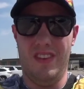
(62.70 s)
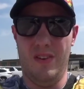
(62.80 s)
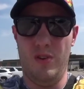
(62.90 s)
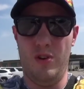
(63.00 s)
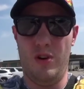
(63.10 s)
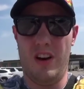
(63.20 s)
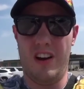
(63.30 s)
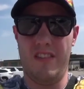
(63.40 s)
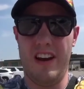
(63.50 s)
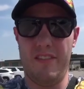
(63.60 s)
Whew,
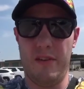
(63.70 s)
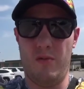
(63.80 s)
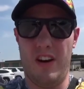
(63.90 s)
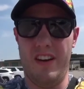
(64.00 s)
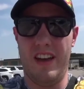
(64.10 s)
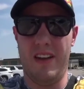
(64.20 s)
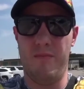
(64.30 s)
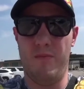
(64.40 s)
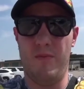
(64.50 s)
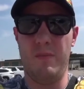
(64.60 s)
all right, everyone.
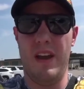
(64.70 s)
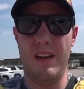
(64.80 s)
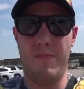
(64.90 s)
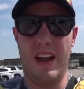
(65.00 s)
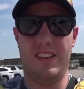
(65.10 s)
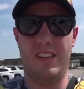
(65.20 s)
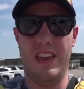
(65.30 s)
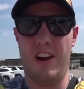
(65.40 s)
I'm, we made it back to the